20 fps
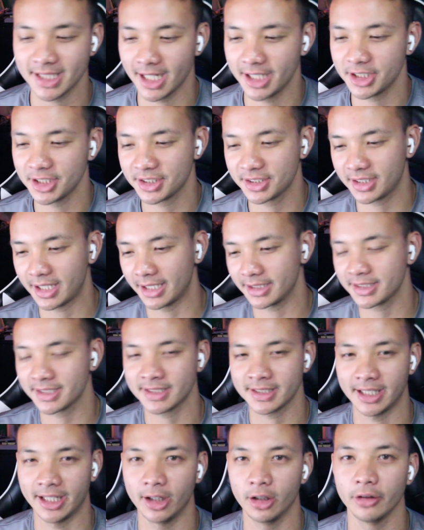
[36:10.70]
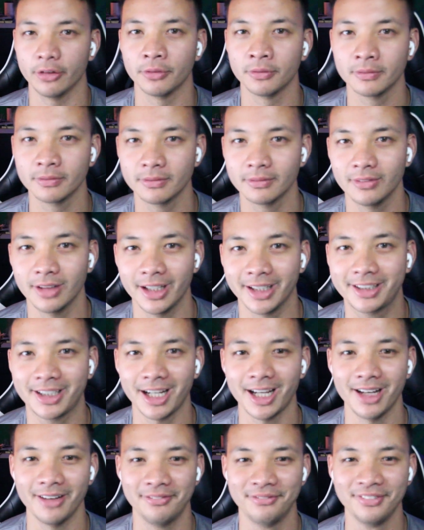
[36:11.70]
I just get scared. Like
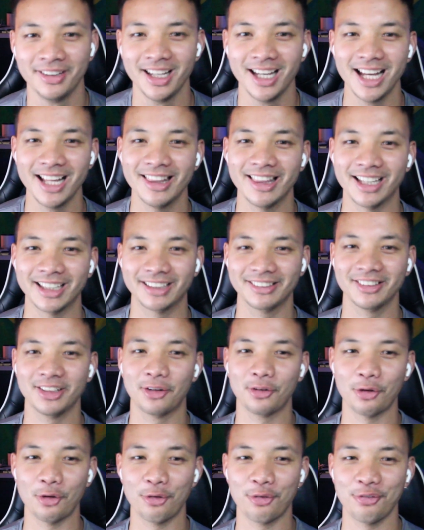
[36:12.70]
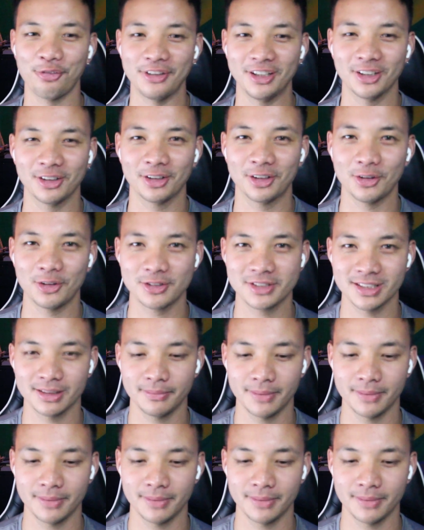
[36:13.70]
I'm like literal fear goes into